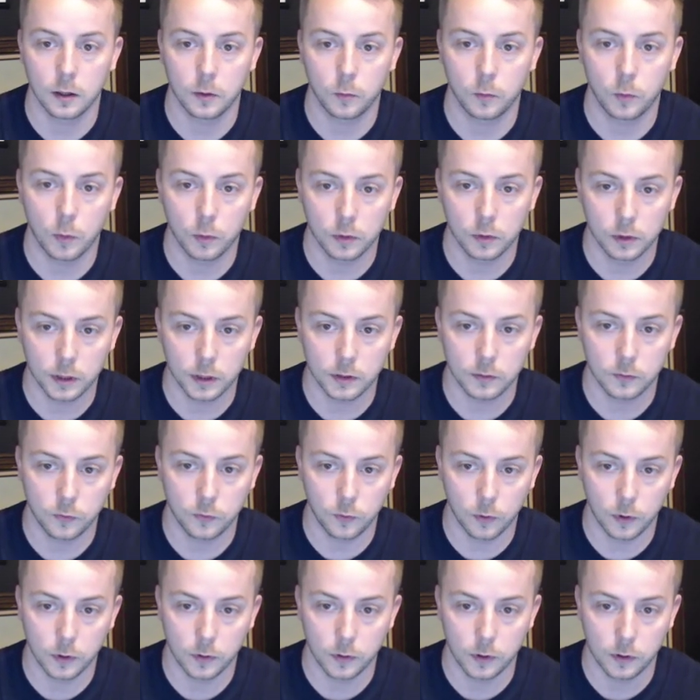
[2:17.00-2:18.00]
What we're looking
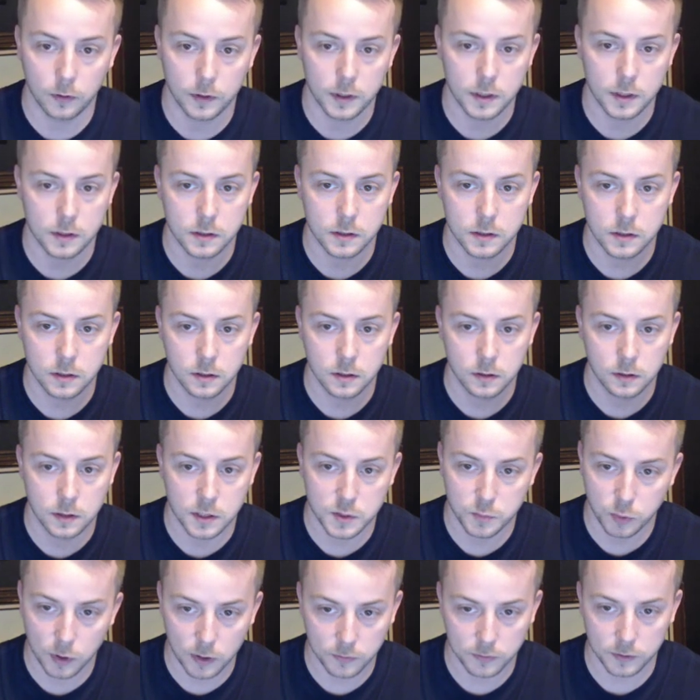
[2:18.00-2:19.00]
for though is
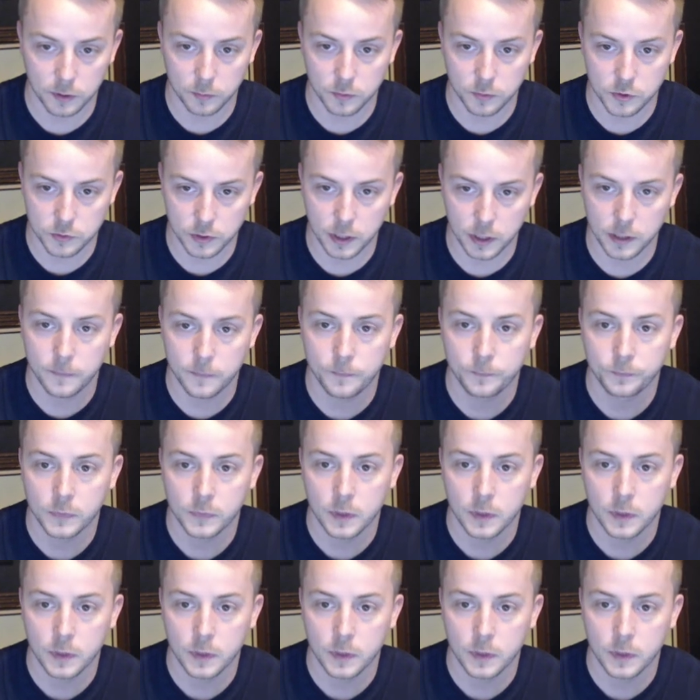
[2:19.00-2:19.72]
these profit numbers, right?